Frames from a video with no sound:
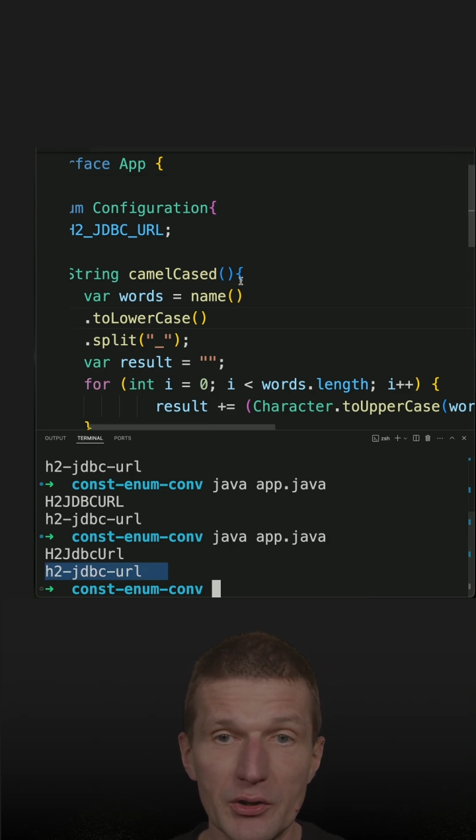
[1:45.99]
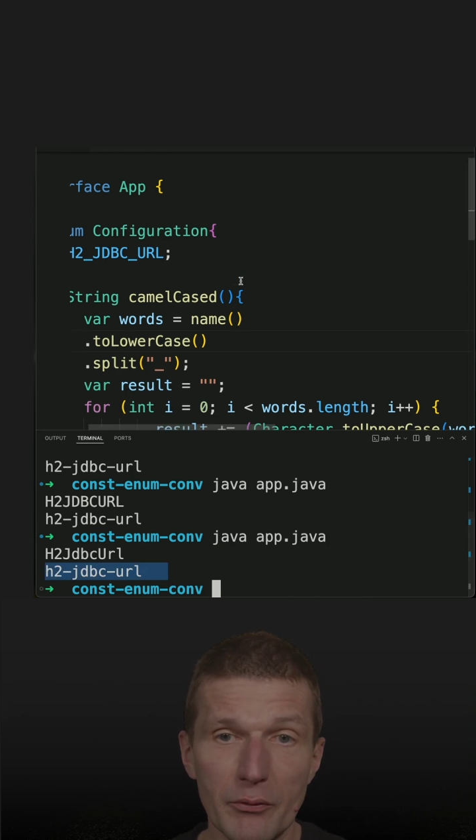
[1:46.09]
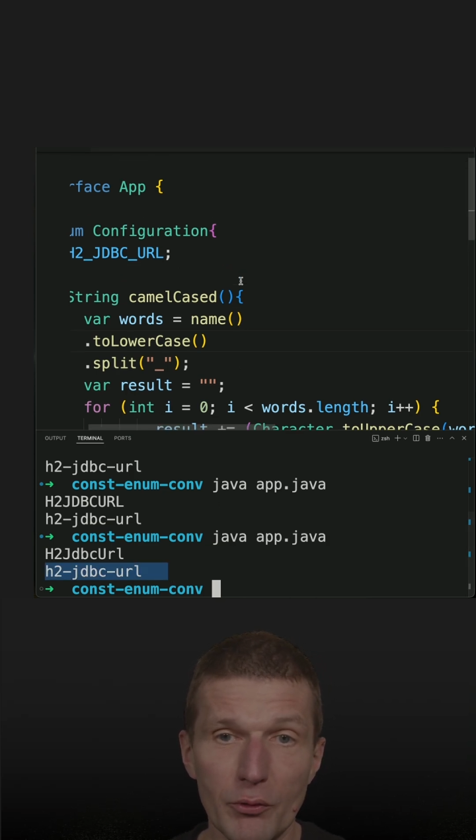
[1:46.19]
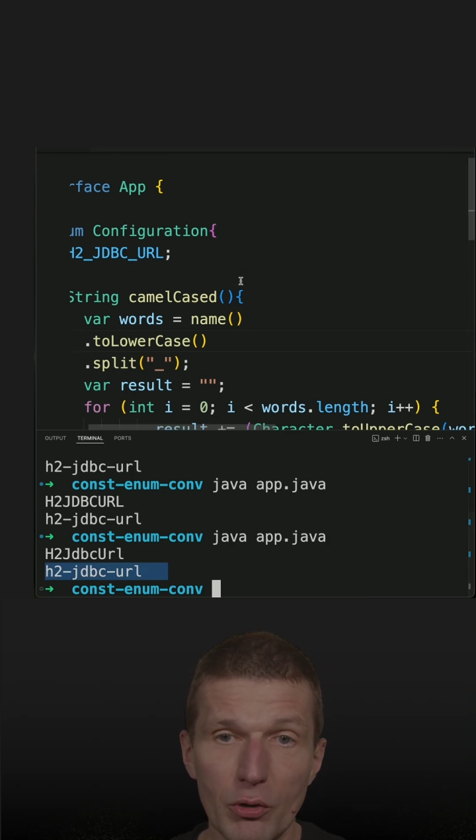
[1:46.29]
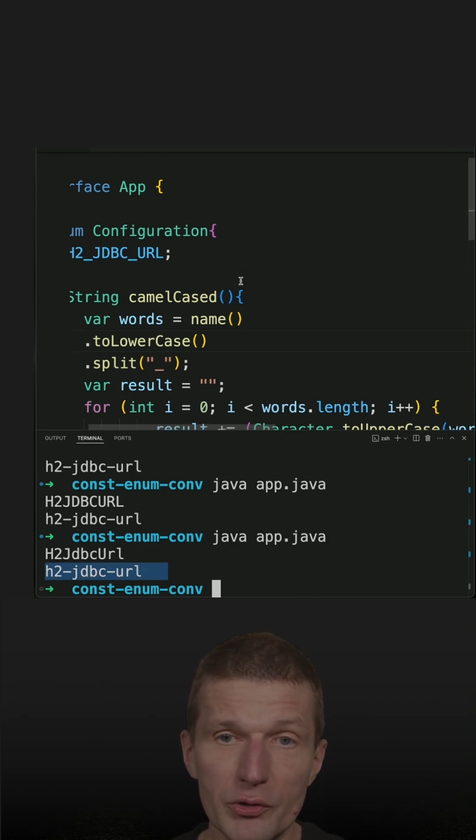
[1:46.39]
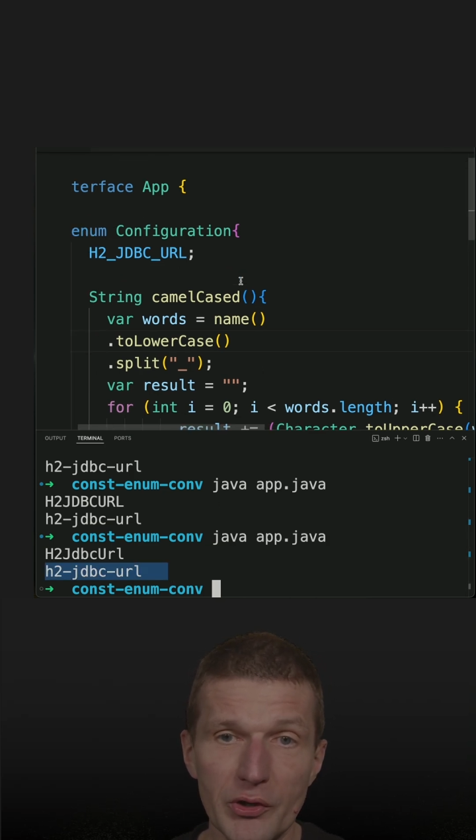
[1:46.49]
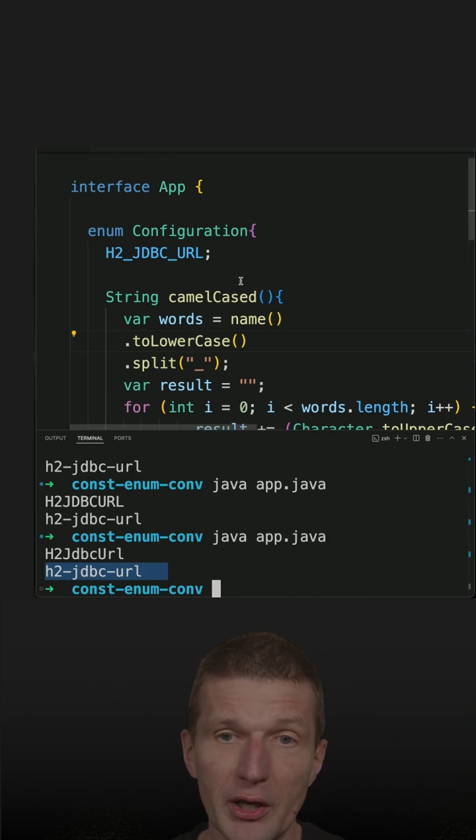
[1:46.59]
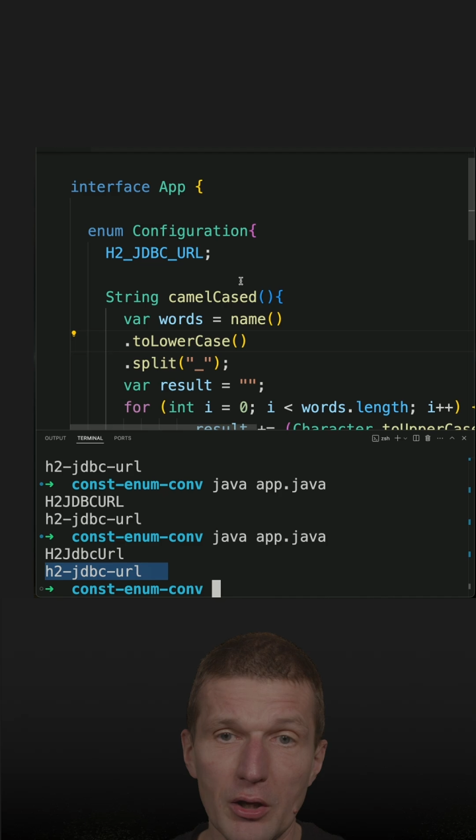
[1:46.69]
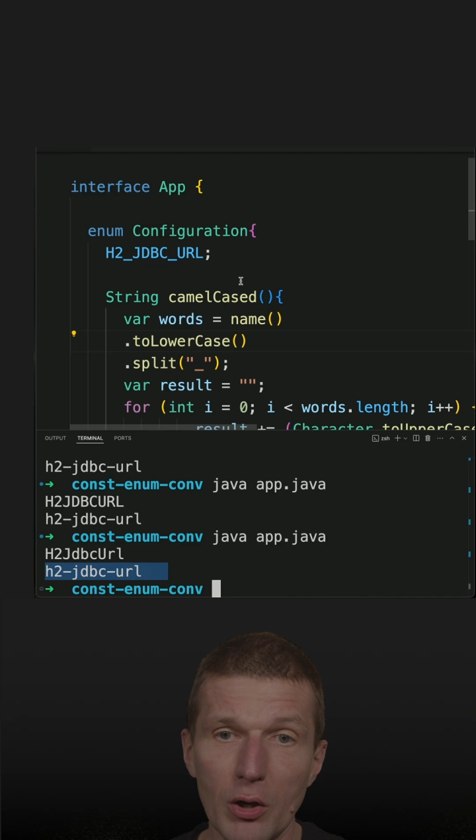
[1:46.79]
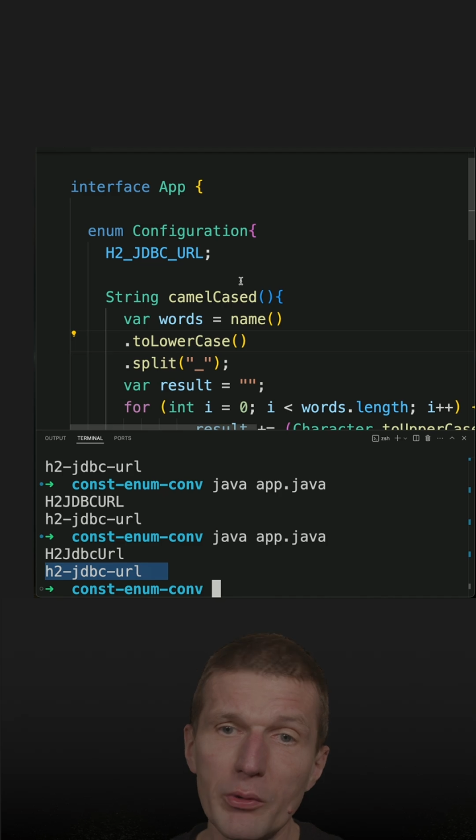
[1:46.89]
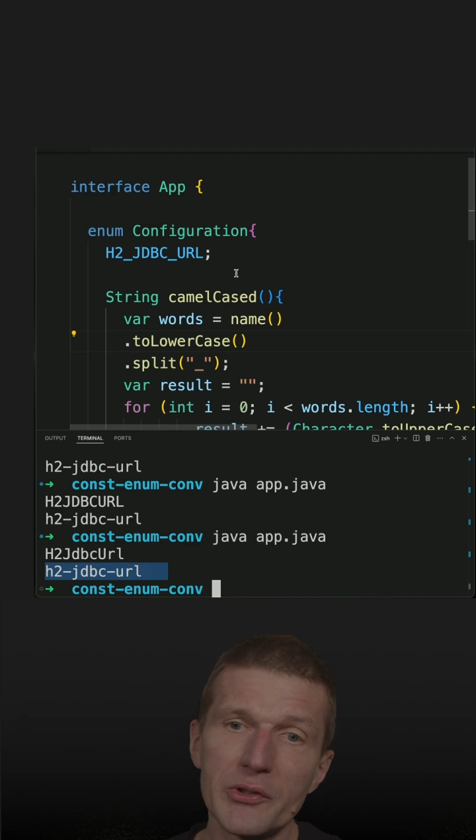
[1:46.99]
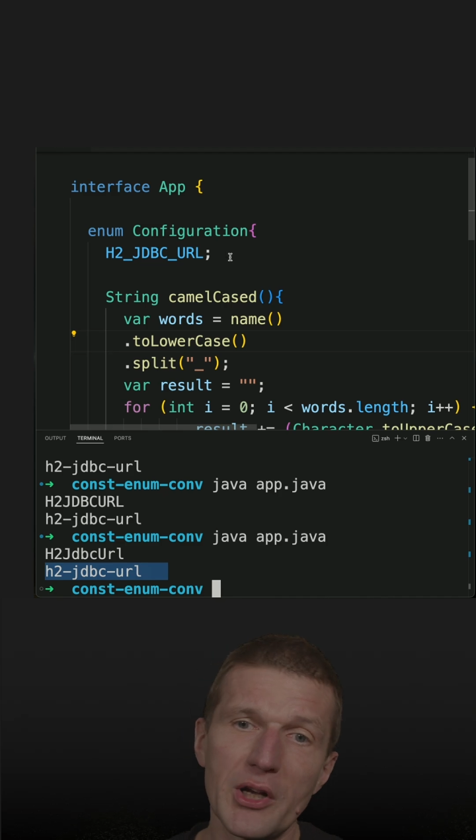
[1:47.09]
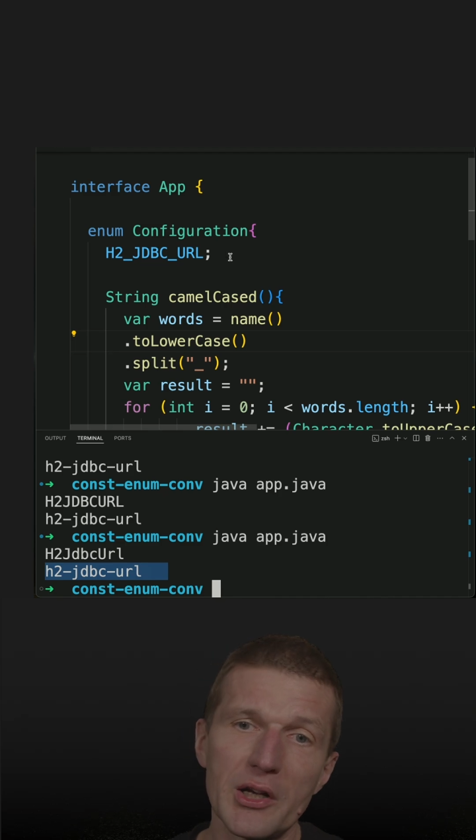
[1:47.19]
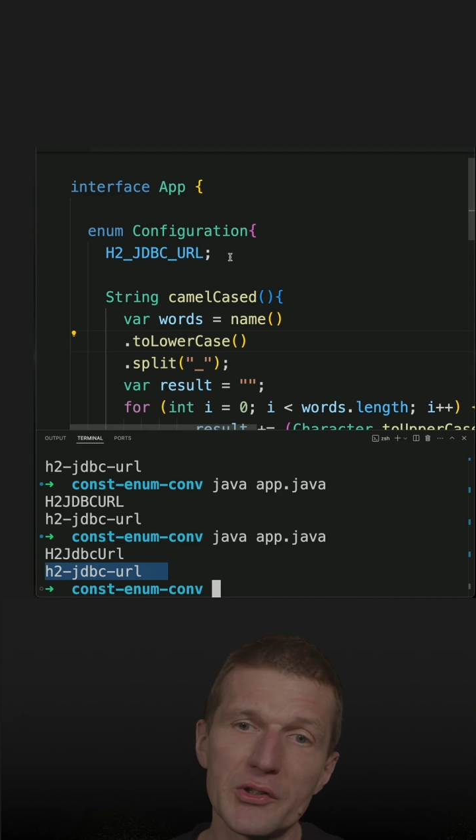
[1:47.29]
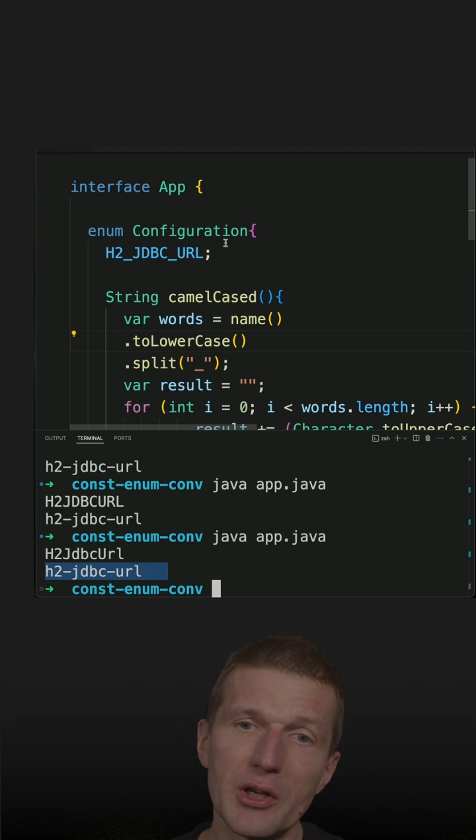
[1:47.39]
And of course, I can always
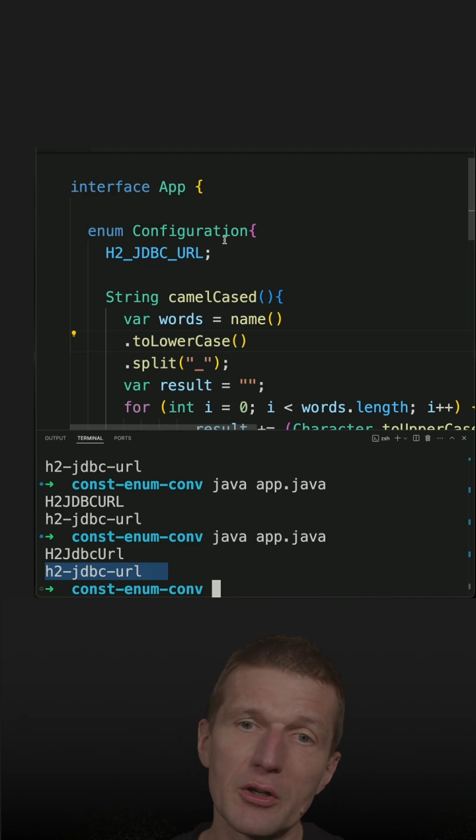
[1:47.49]
ask a